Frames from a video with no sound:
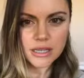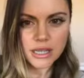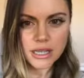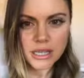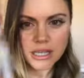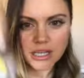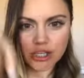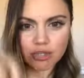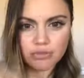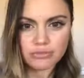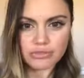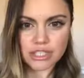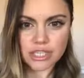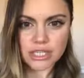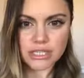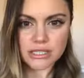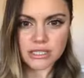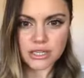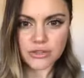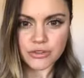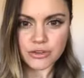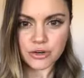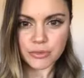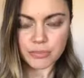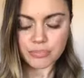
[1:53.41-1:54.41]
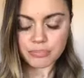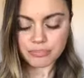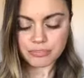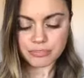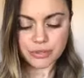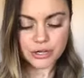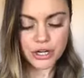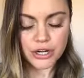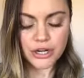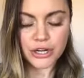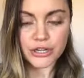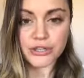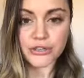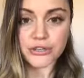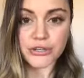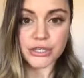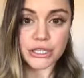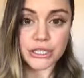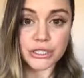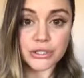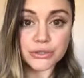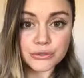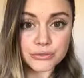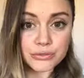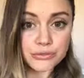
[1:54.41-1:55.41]
and you just either put it on your
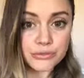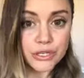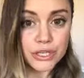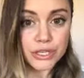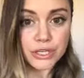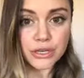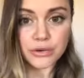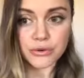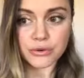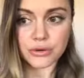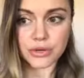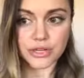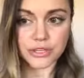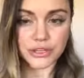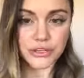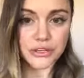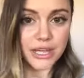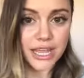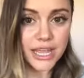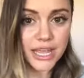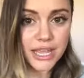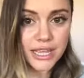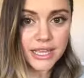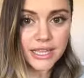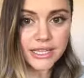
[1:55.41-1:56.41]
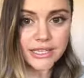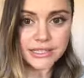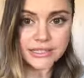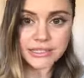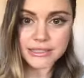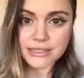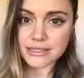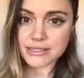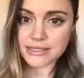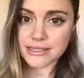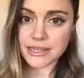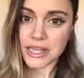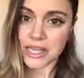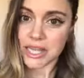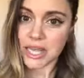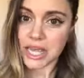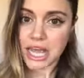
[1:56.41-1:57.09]
loofah or on your hands,